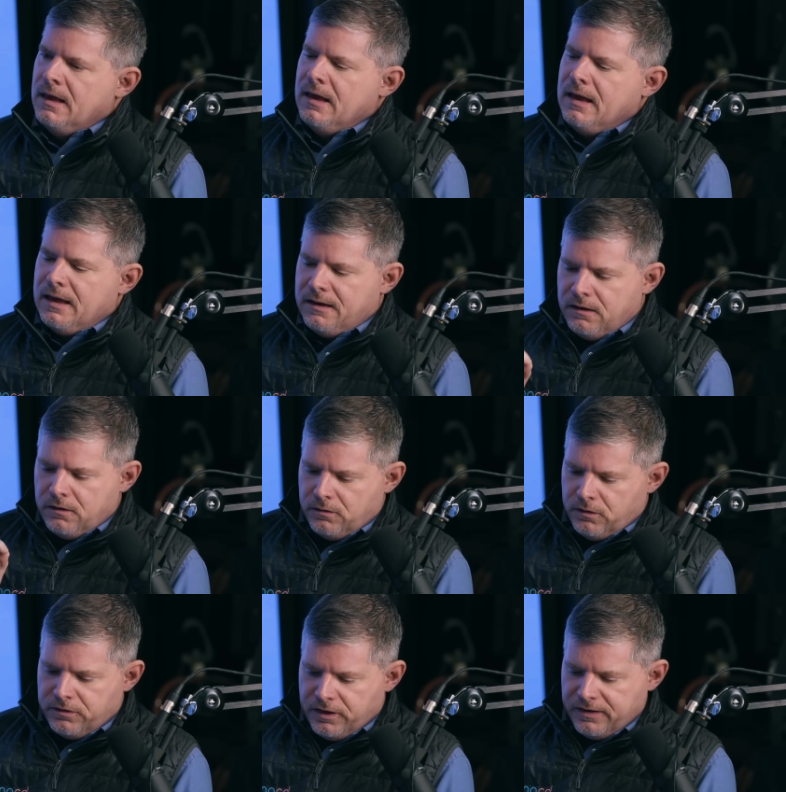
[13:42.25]
And you,
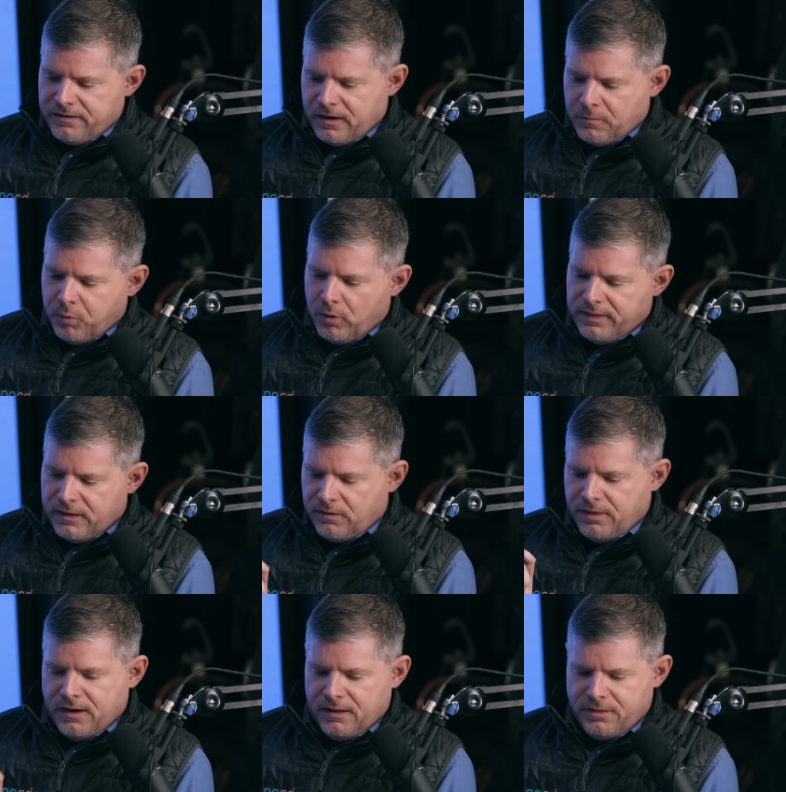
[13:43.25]
you touch on a point there
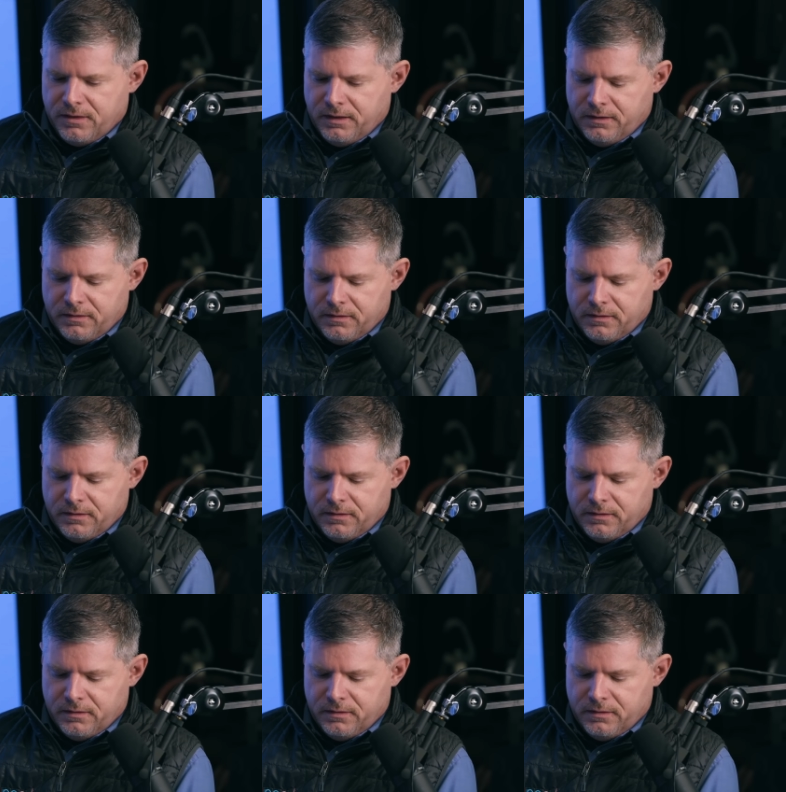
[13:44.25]
that I think